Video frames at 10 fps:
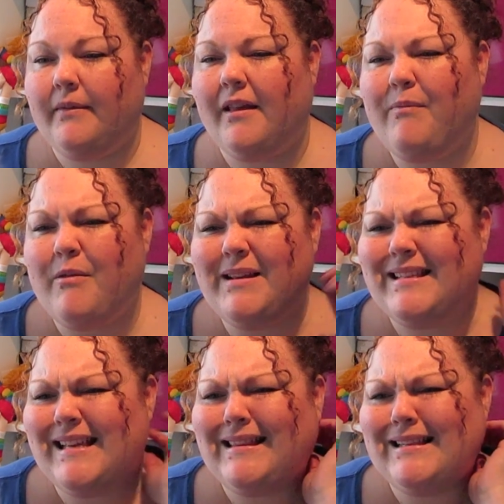probably
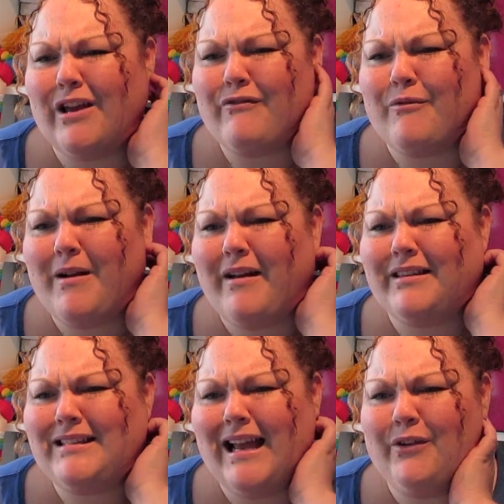said this over on my
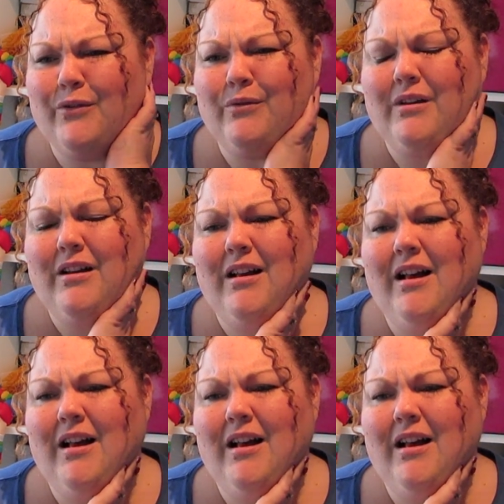other channel.